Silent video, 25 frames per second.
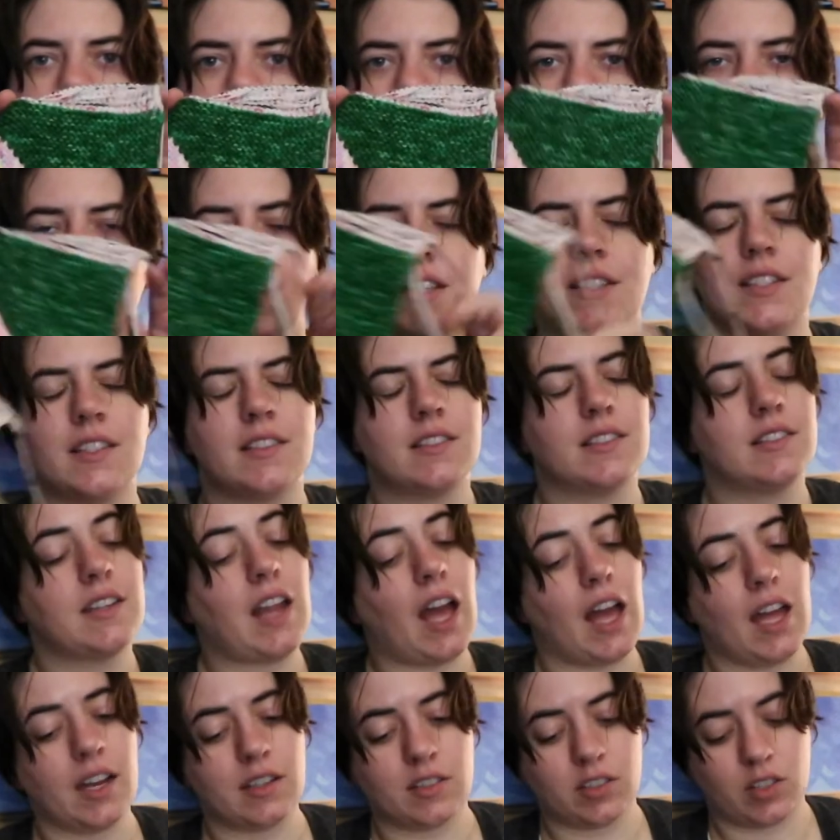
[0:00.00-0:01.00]
This is
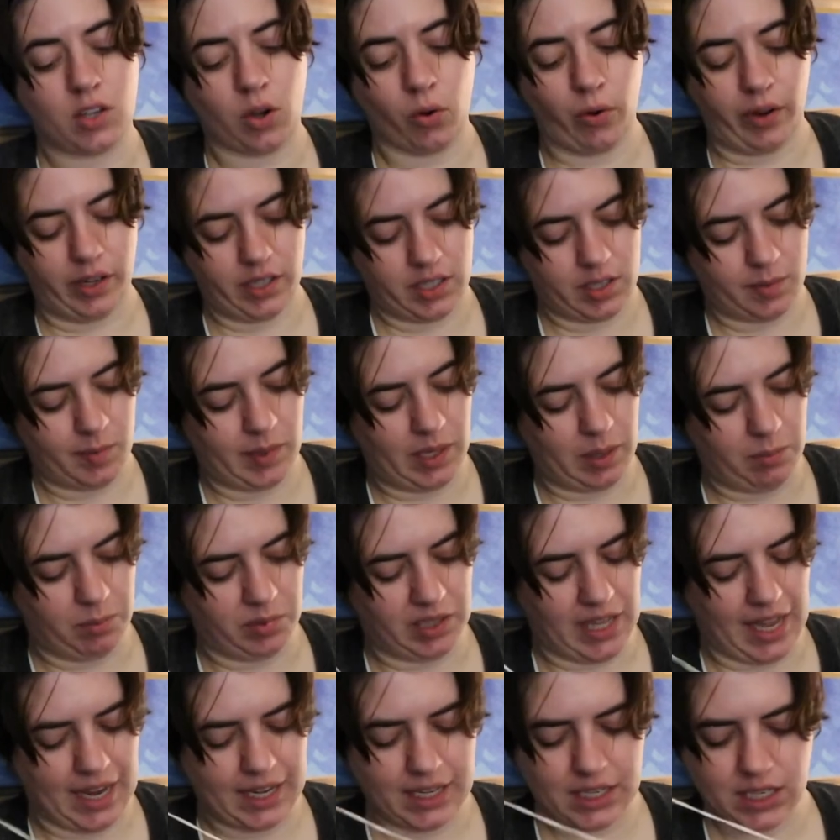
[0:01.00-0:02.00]
not going to be a
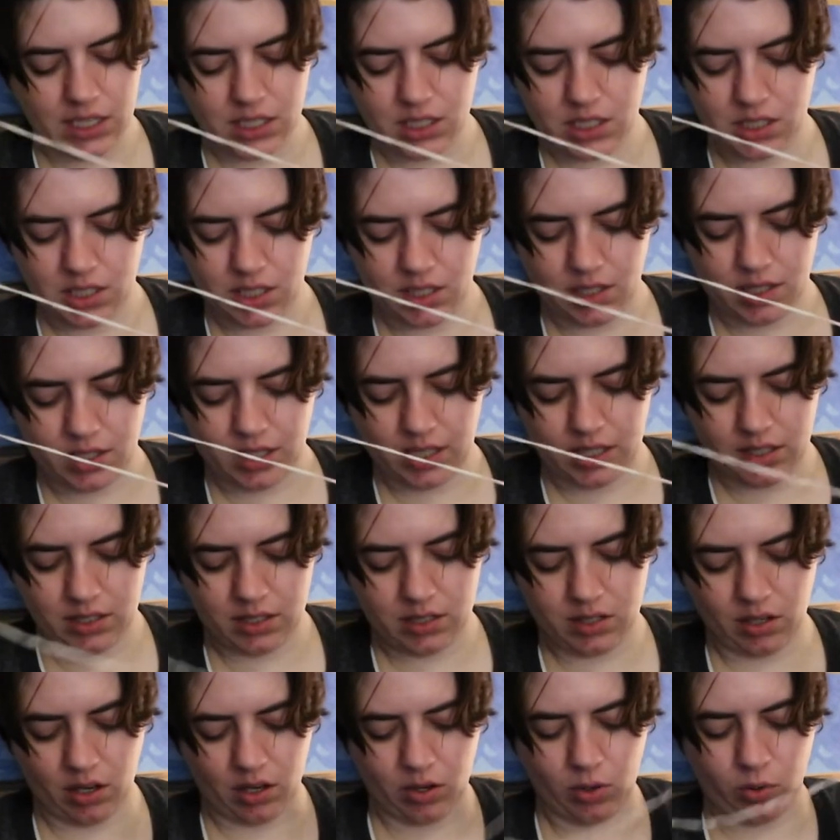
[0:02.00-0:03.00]
blanket.
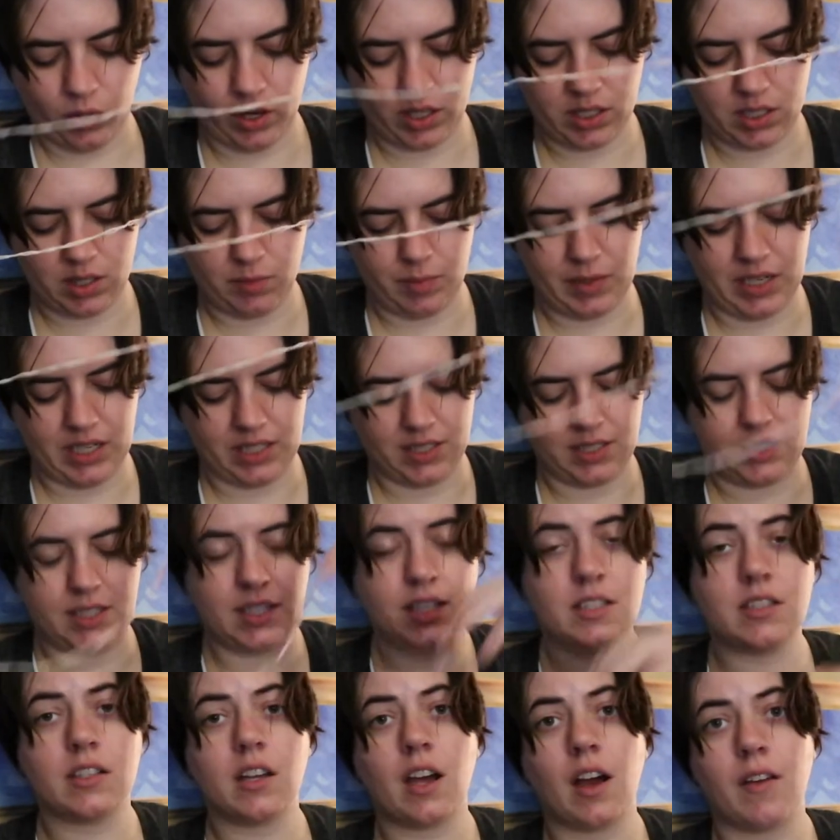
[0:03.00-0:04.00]
These are going to be
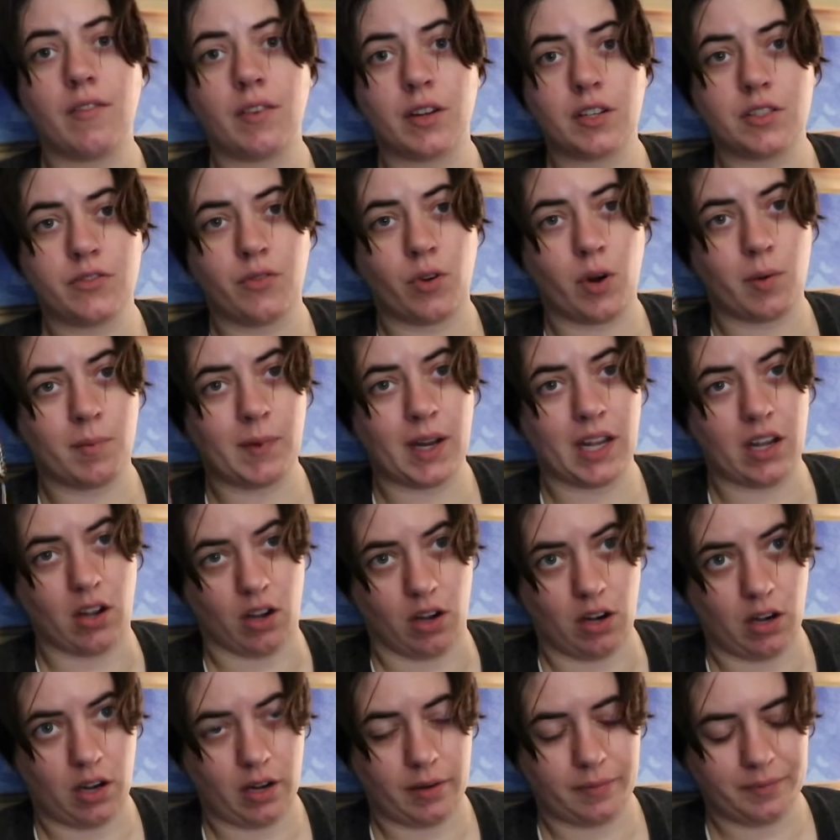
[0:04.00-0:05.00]
seat covers for my
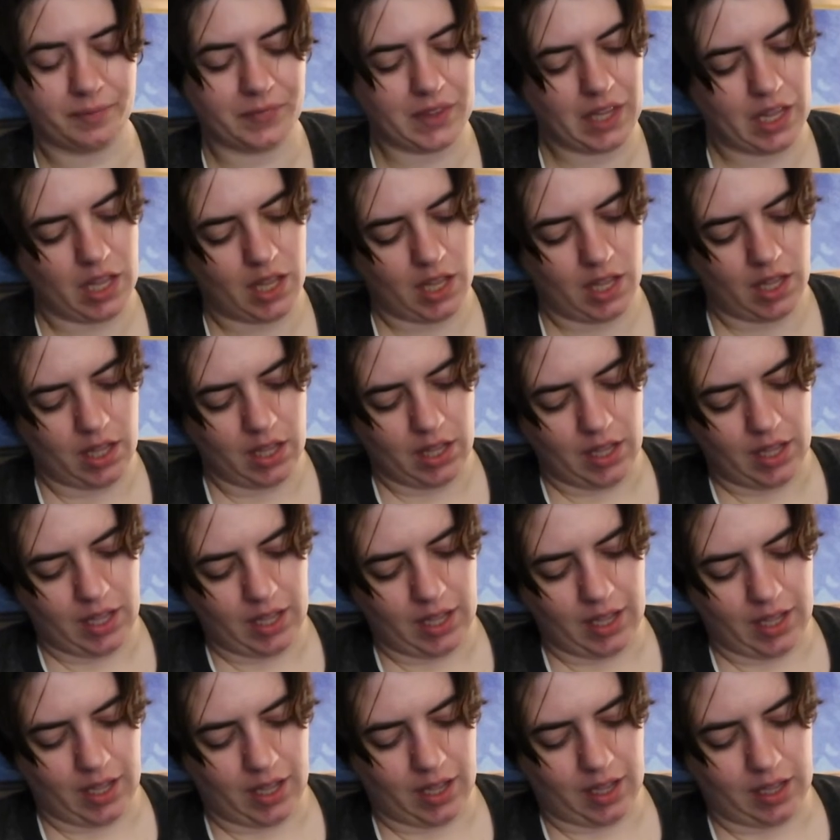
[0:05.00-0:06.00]
car.
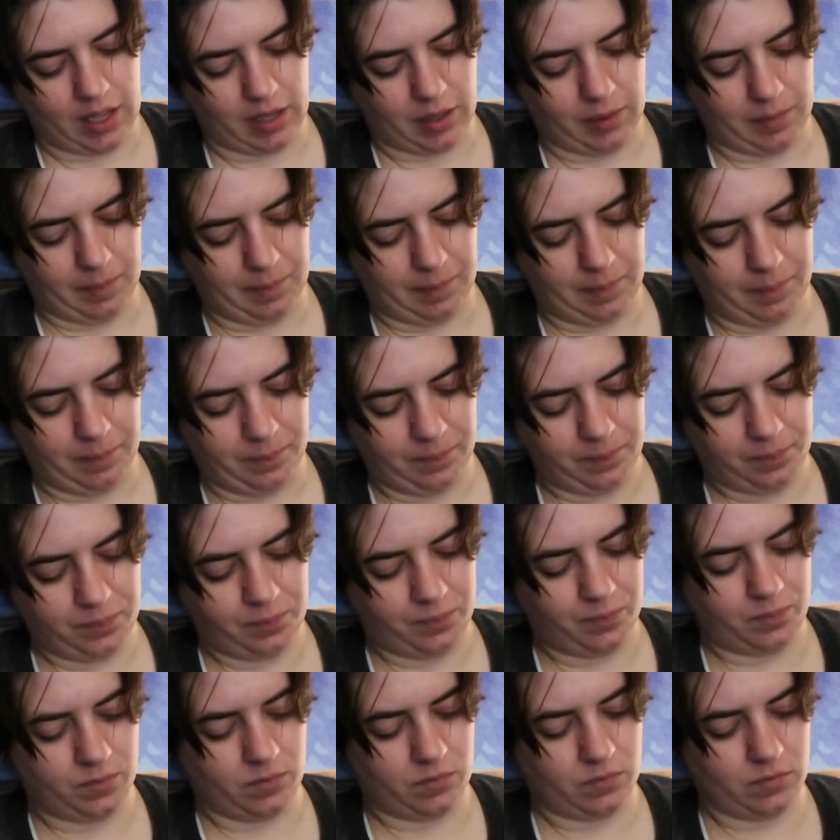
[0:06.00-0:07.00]
Um,
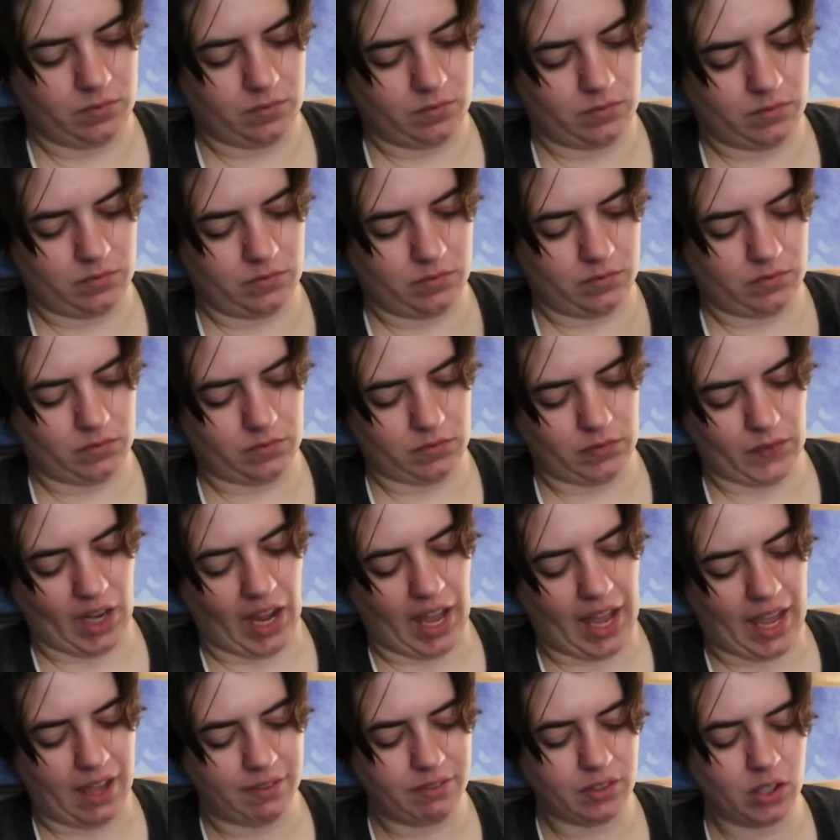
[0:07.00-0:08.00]

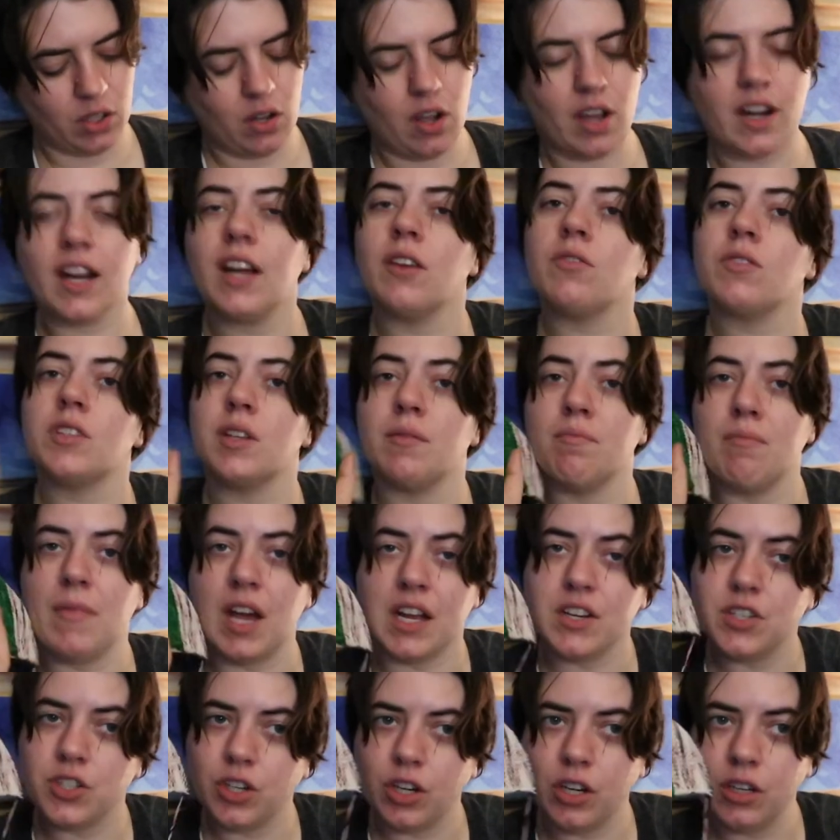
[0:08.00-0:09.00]
I haven't gone out to
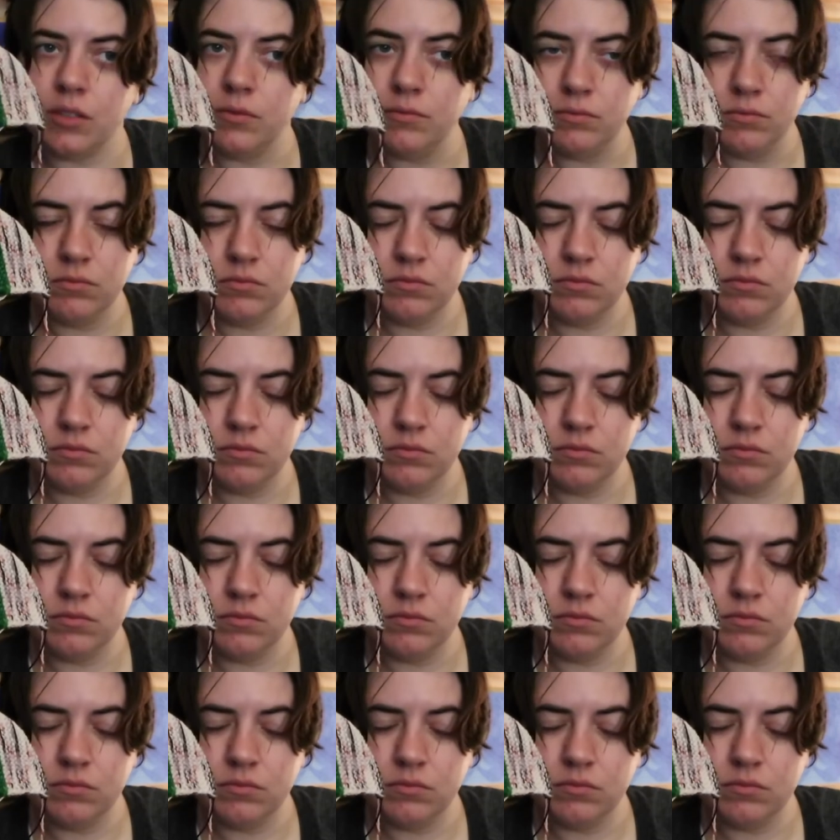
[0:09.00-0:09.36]
measure,